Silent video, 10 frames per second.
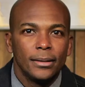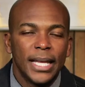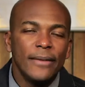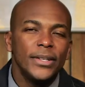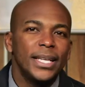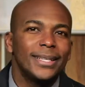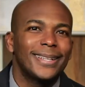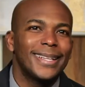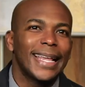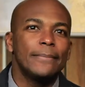David didn't
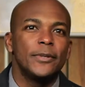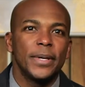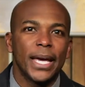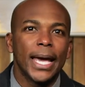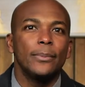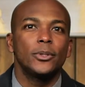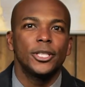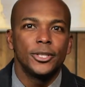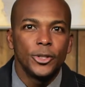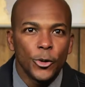claim to be able
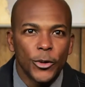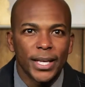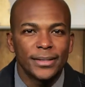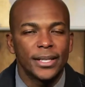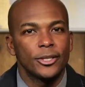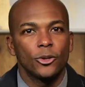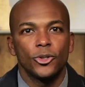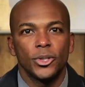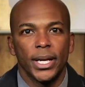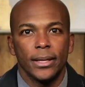to do things in his own
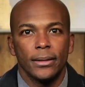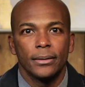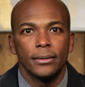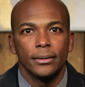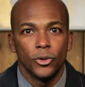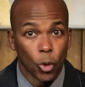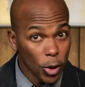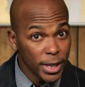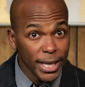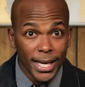strength,
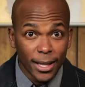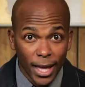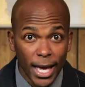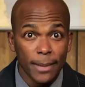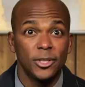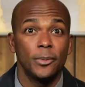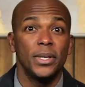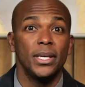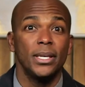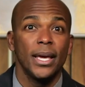nor did he claim to
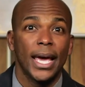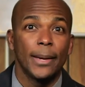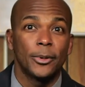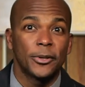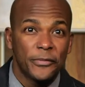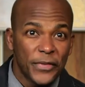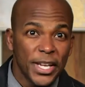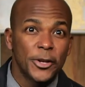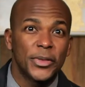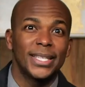be able to
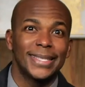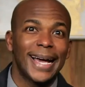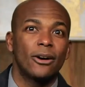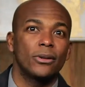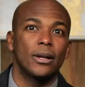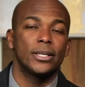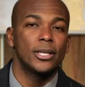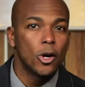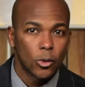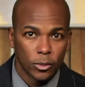figure things out on his
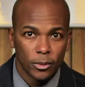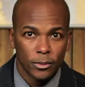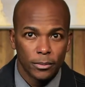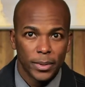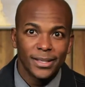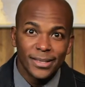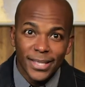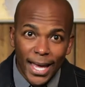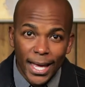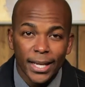own, but
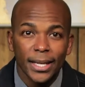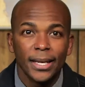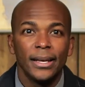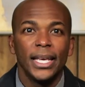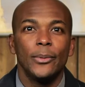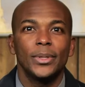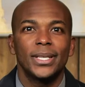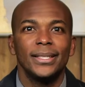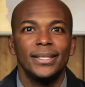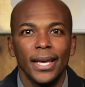instead, he was
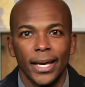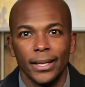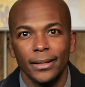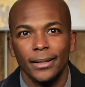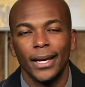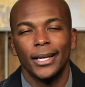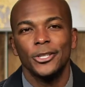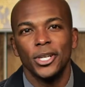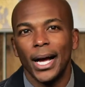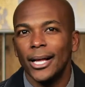content like a
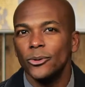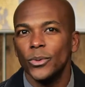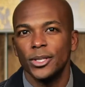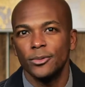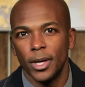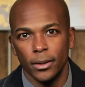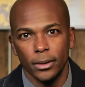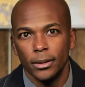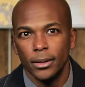child with his mother.